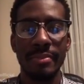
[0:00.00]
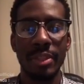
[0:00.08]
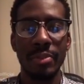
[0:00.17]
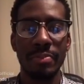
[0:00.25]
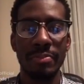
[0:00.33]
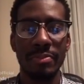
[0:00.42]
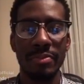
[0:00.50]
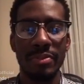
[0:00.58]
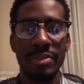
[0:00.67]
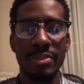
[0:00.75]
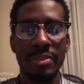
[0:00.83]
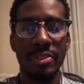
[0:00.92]
Oh,
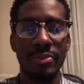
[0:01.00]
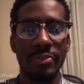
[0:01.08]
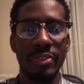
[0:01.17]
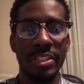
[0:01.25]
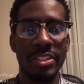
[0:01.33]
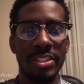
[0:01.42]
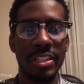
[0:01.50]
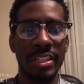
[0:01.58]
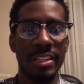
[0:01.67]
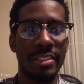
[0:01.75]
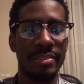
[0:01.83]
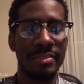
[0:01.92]
she finished
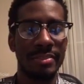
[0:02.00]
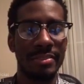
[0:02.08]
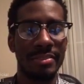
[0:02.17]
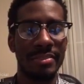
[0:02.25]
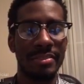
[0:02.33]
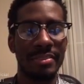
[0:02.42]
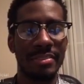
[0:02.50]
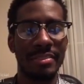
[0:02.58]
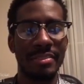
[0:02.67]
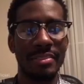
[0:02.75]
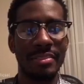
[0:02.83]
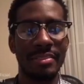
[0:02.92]
again.
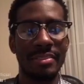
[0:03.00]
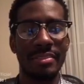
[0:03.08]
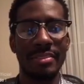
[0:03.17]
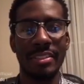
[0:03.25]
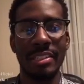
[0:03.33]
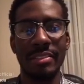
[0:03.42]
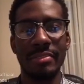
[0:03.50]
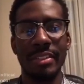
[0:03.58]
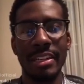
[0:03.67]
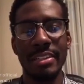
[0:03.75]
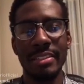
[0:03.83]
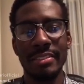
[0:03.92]
All
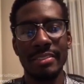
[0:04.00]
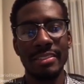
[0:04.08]
right.